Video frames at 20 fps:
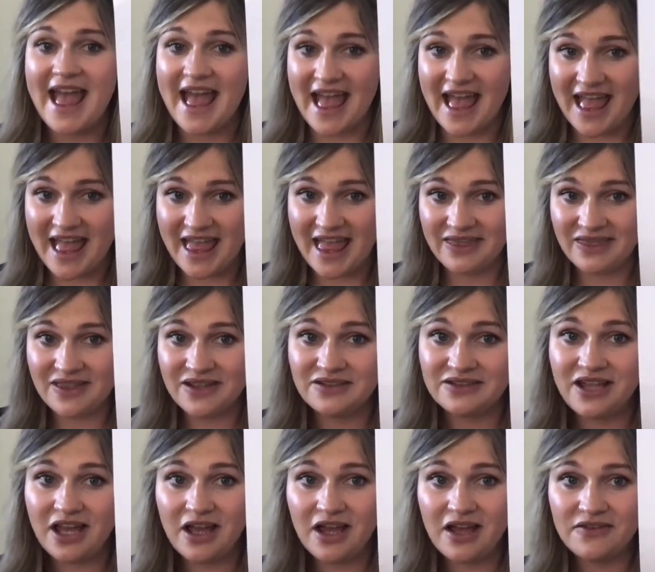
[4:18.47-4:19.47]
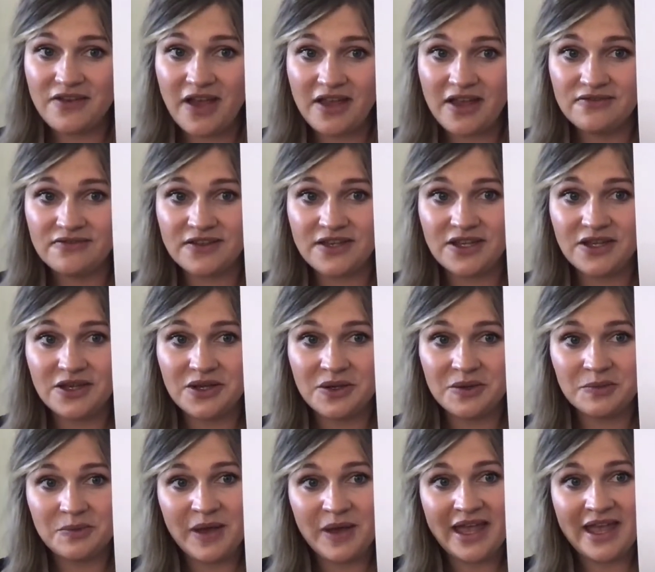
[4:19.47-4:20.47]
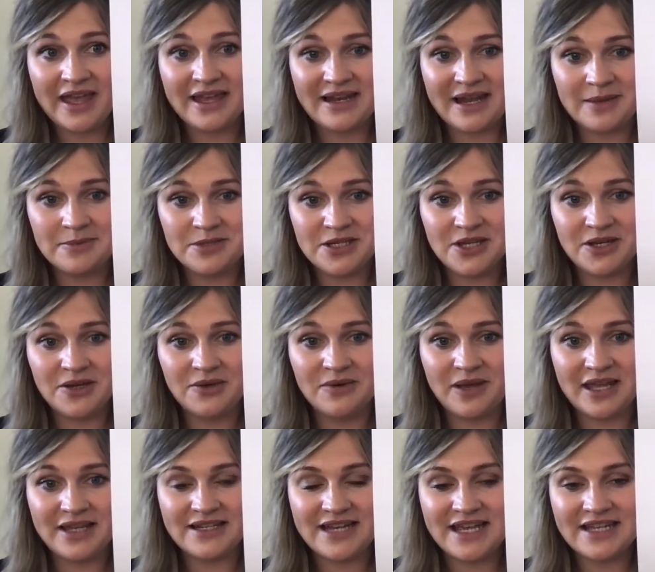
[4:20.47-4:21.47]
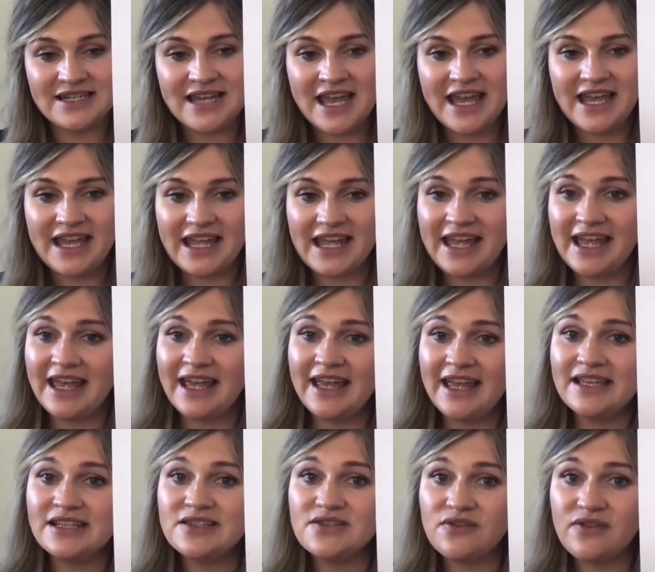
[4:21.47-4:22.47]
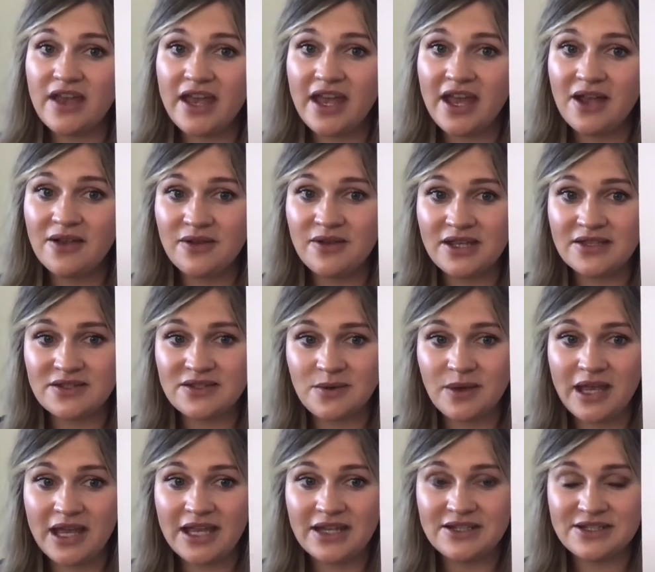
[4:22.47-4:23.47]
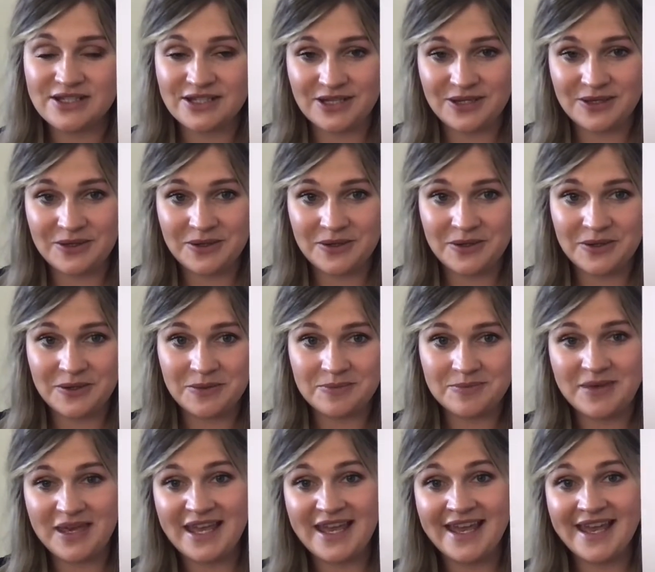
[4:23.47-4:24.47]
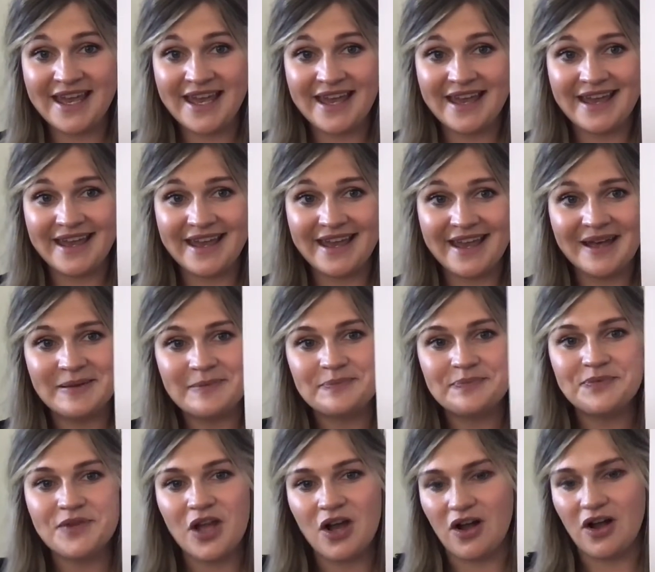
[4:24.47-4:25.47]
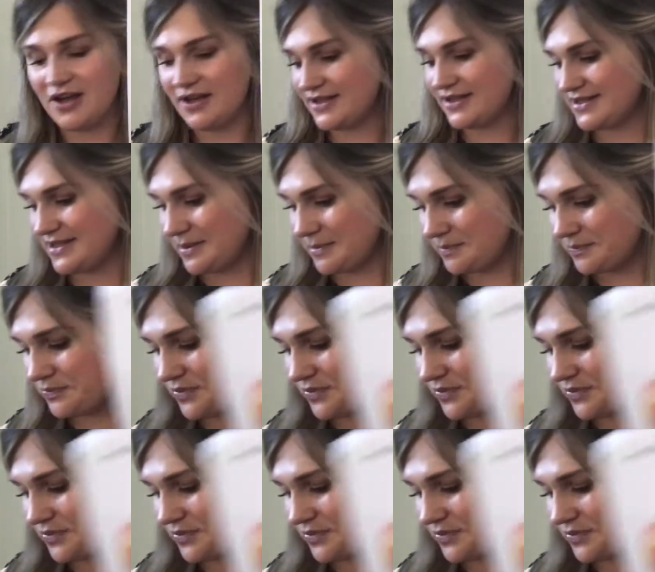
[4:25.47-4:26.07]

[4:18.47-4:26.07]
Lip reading: And the love I feel when I'm doing it is very sweet to me. Awesome.